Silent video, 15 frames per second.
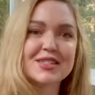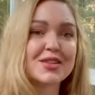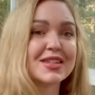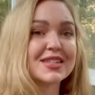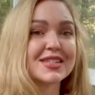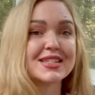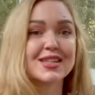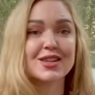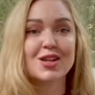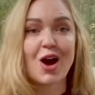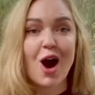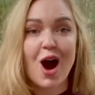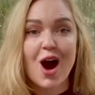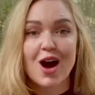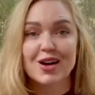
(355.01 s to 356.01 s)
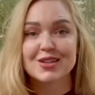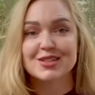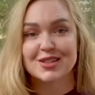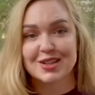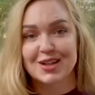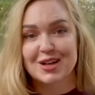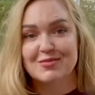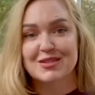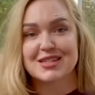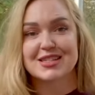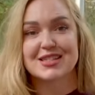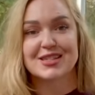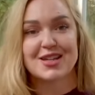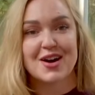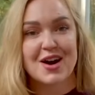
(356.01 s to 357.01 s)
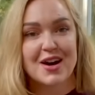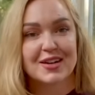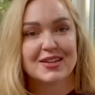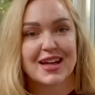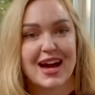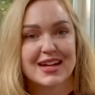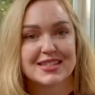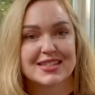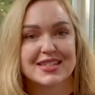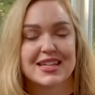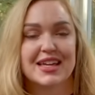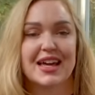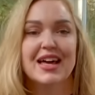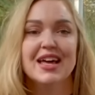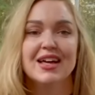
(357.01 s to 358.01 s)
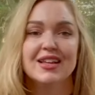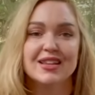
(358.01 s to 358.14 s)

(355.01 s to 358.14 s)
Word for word: So this is long-term, this is long-lasting,